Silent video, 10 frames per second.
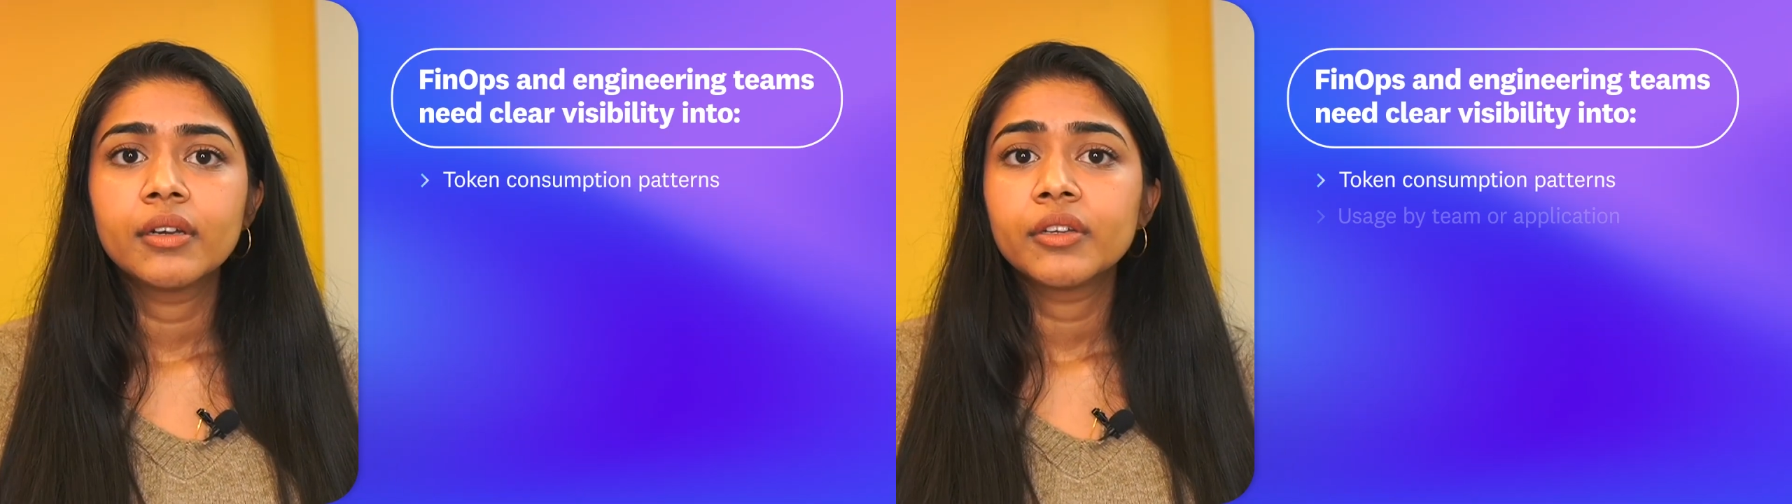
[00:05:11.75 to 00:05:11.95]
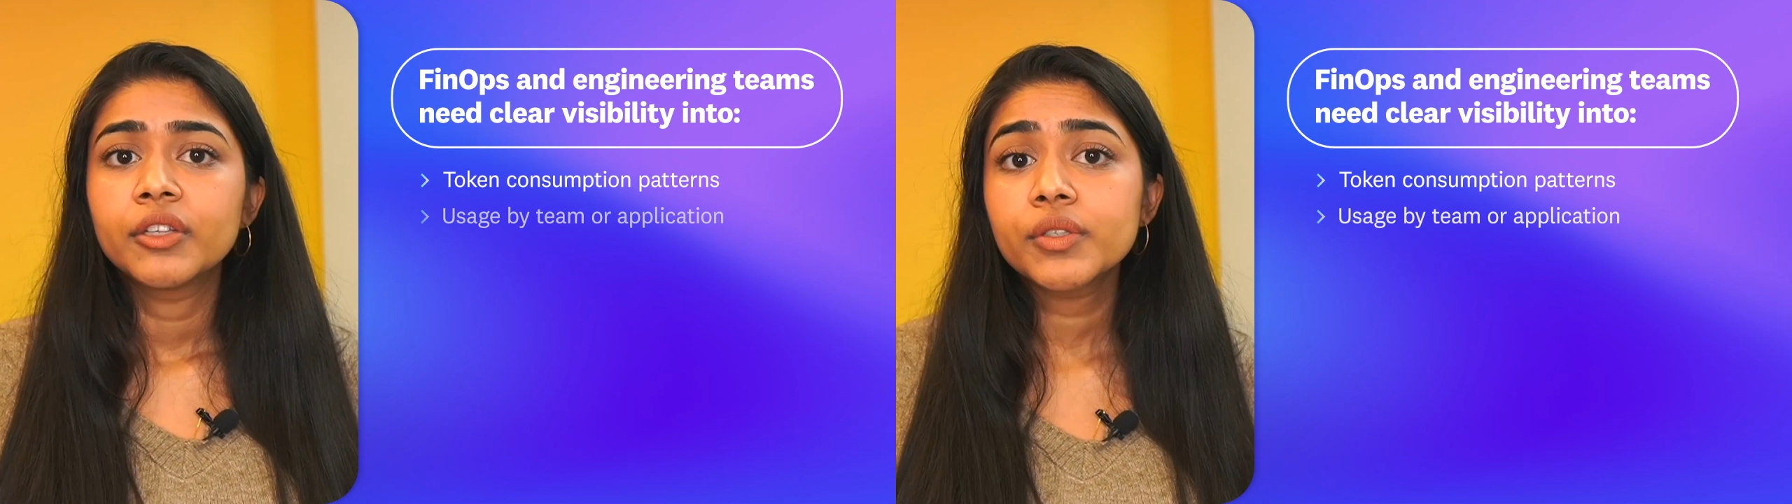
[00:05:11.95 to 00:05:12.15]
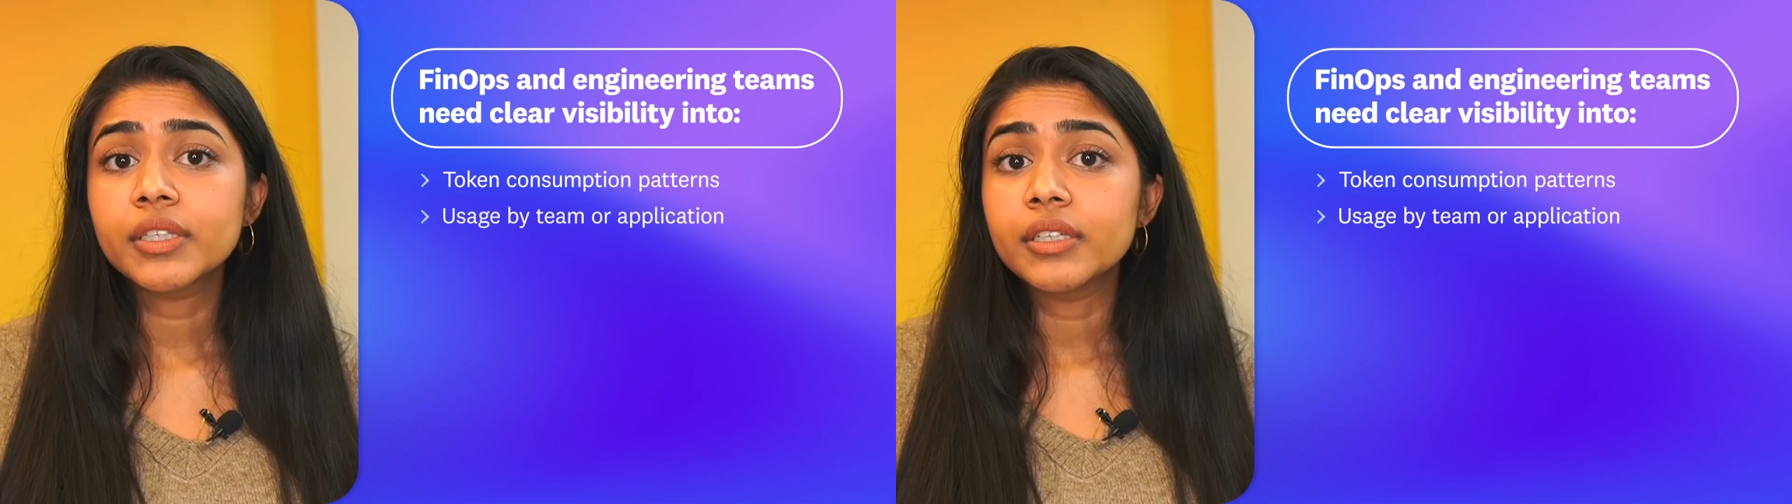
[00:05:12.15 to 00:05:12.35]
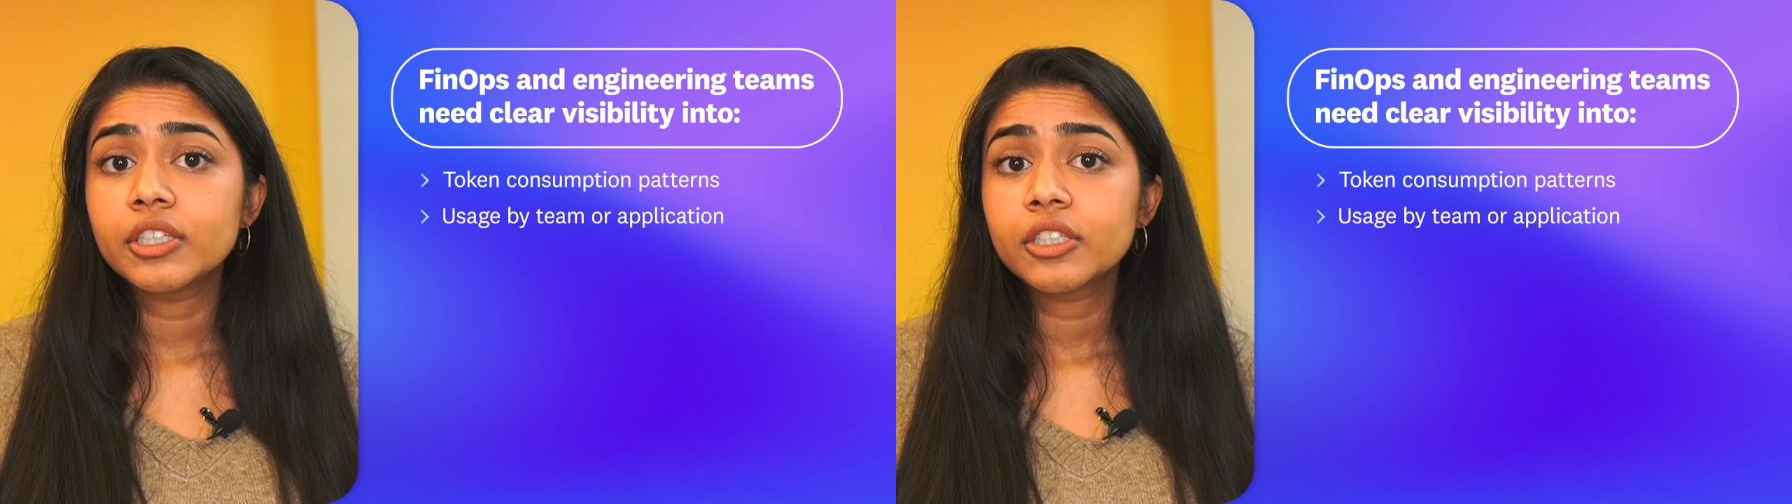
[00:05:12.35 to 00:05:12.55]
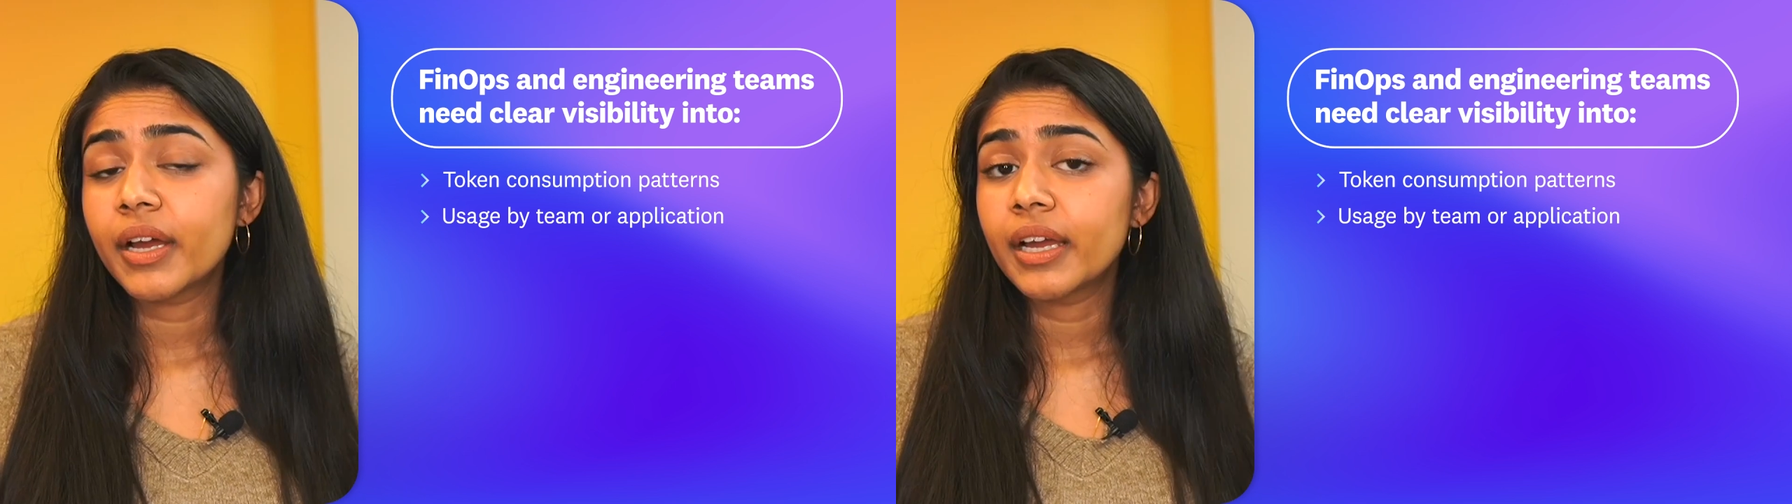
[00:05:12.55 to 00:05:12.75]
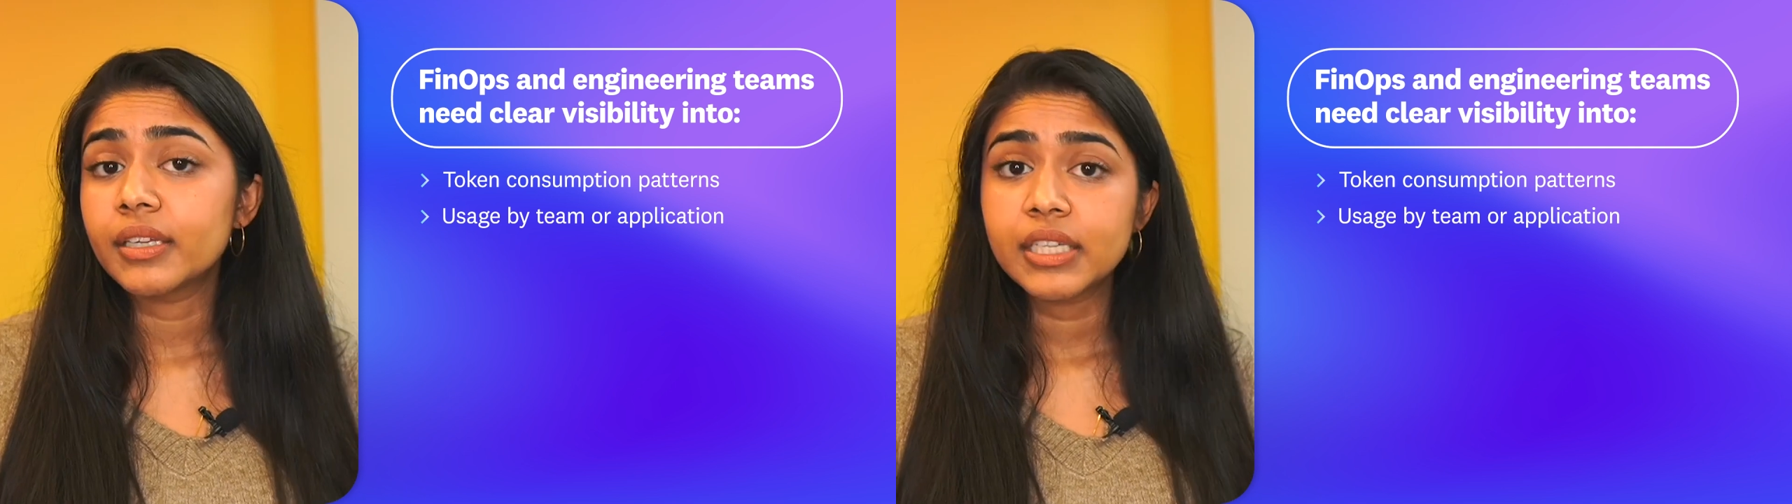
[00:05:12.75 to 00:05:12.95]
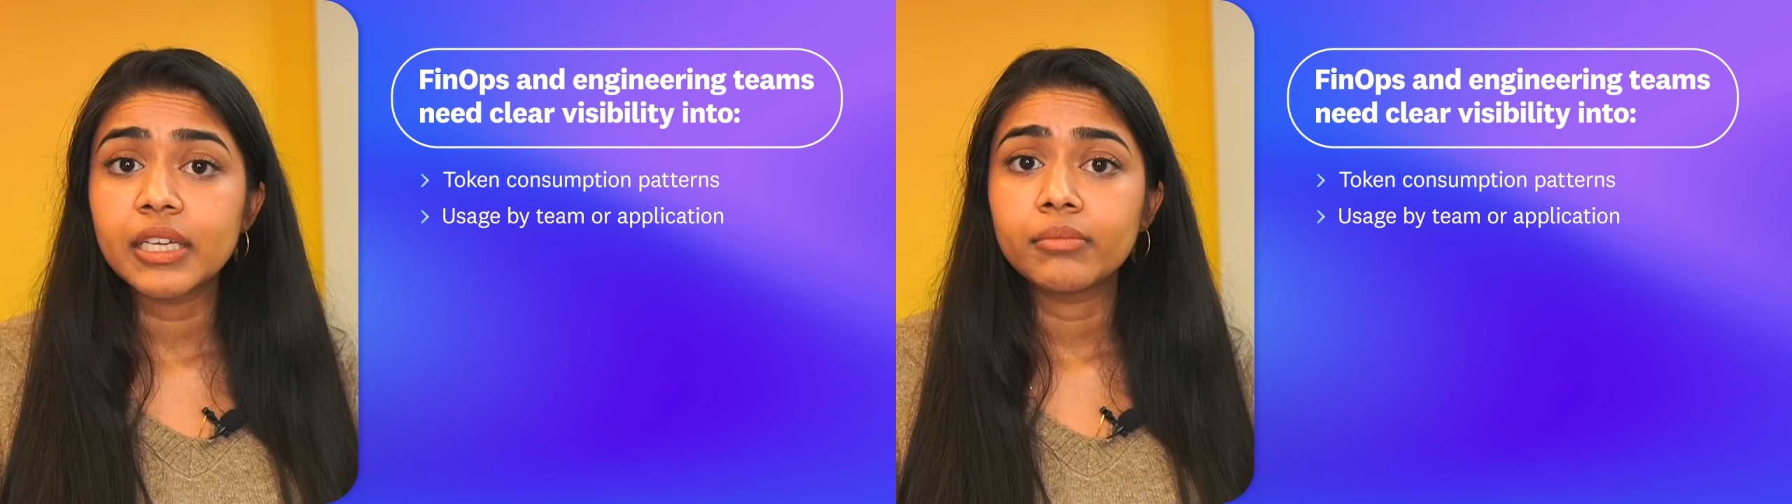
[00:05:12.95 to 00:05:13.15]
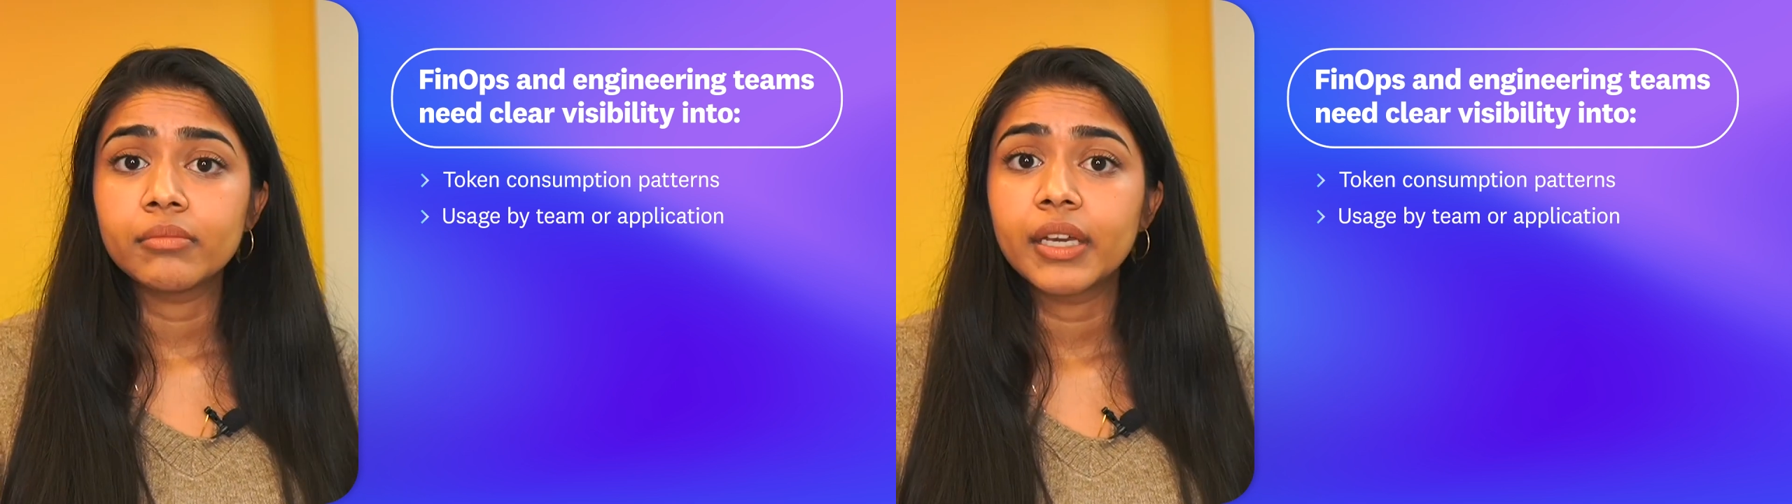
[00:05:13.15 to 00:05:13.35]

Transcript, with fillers: usage by team